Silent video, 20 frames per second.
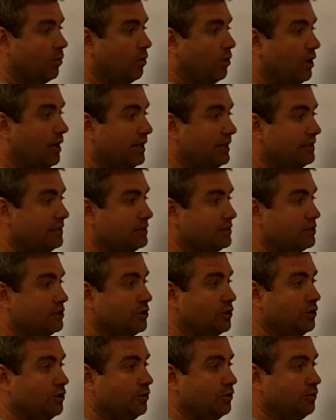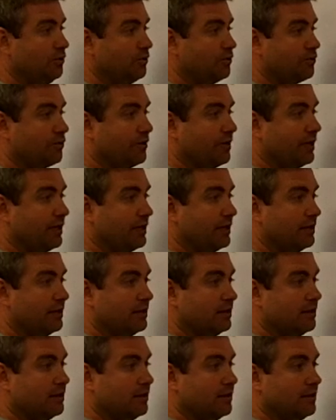1, 2, 3.
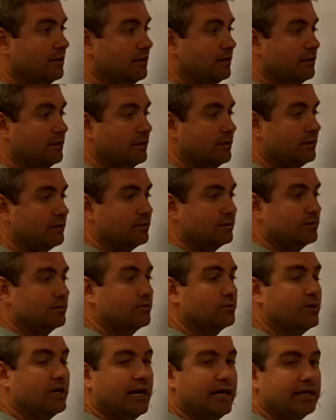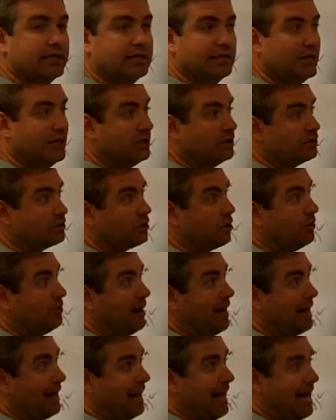Okay? So
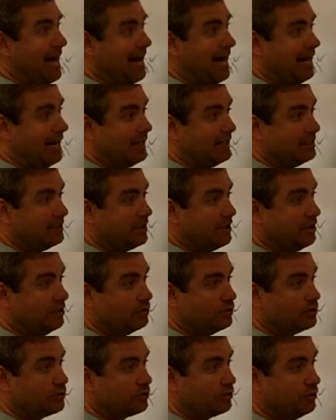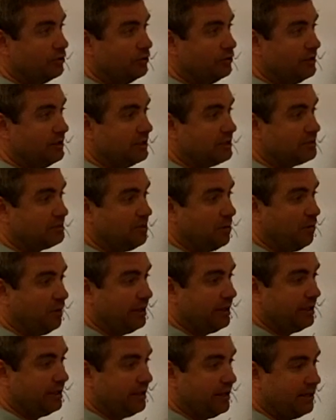my line goes through this
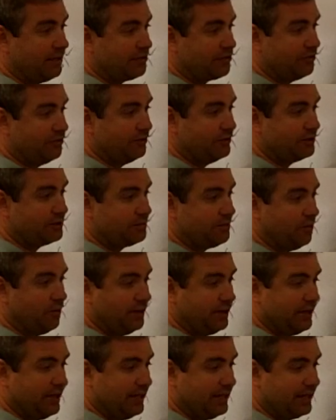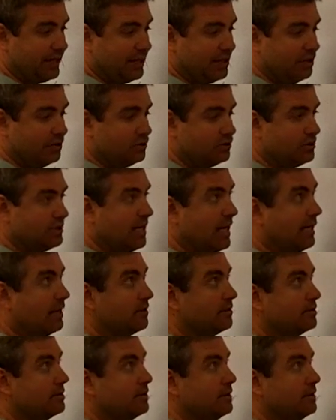point, and it goes down.